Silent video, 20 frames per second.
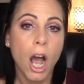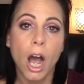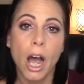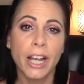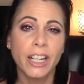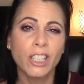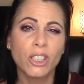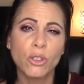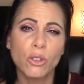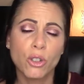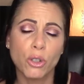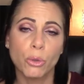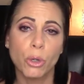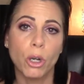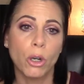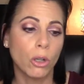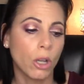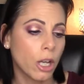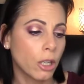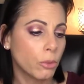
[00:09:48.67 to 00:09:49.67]
I don't do
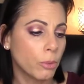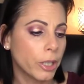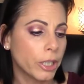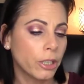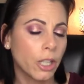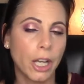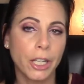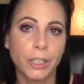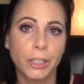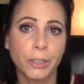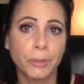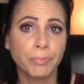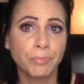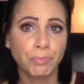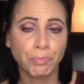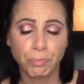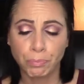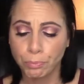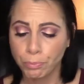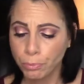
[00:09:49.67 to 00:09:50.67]
a whole lot of wing liner.
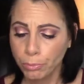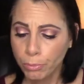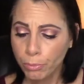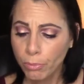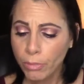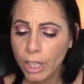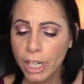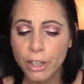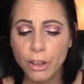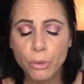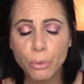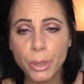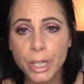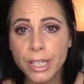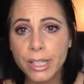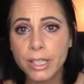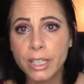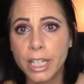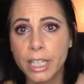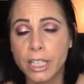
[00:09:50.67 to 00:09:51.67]
And the
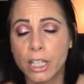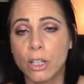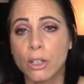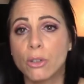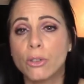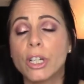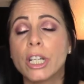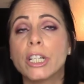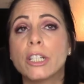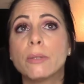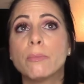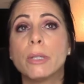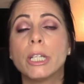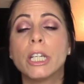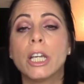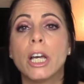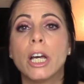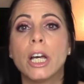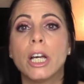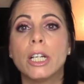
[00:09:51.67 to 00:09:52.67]
reason I don't is
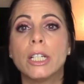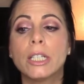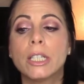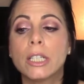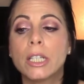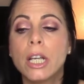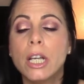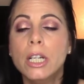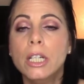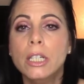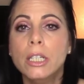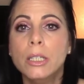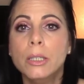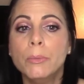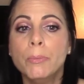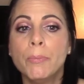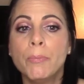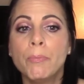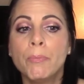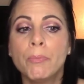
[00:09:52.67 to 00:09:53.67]
because
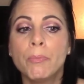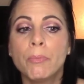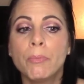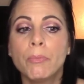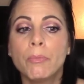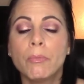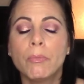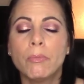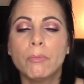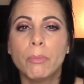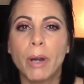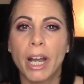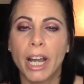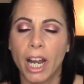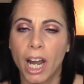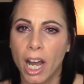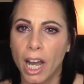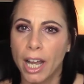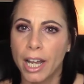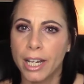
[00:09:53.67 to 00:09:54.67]
my
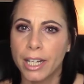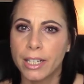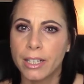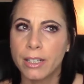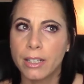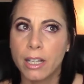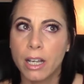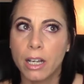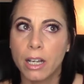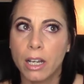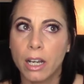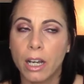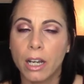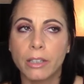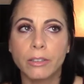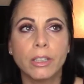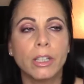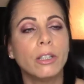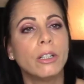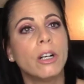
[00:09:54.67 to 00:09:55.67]
eyes,
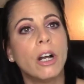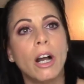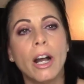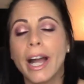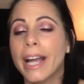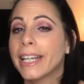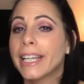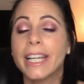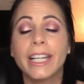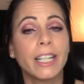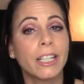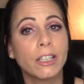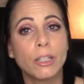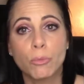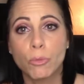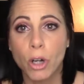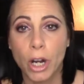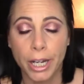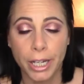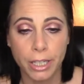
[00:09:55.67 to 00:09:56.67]
I can't get
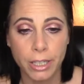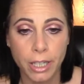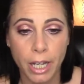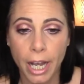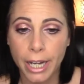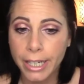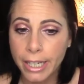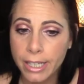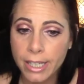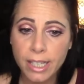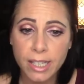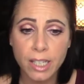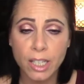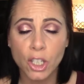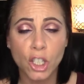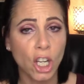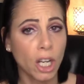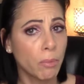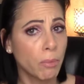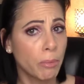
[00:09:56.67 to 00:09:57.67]
them right. I guess it's the
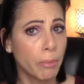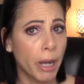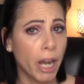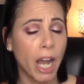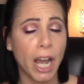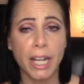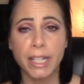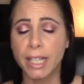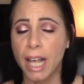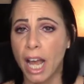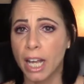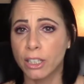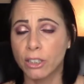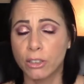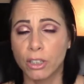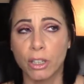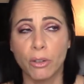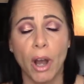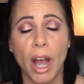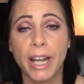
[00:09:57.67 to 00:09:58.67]
shape of my eyes. I
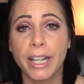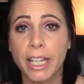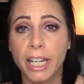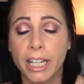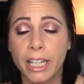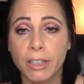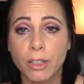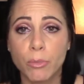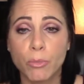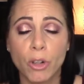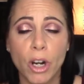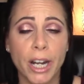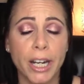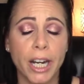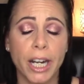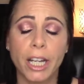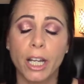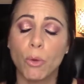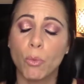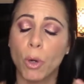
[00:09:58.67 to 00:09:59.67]
don't know. I can't get them right.
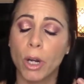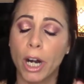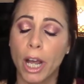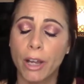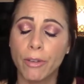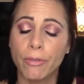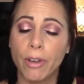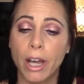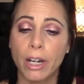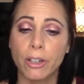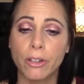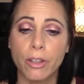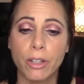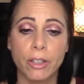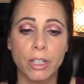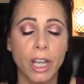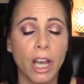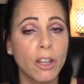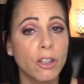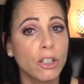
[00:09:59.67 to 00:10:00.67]
I get one eye fatter
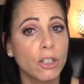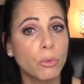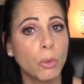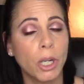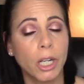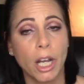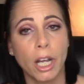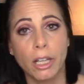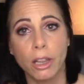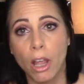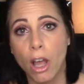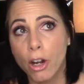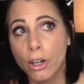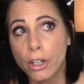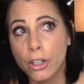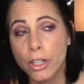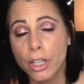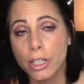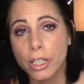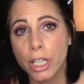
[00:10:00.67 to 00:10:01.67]
than the other, one eye
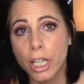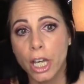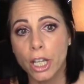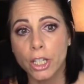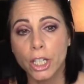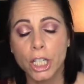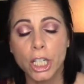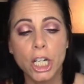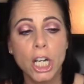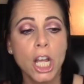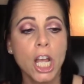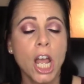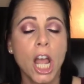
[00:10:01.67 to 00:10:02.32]
longer than the other,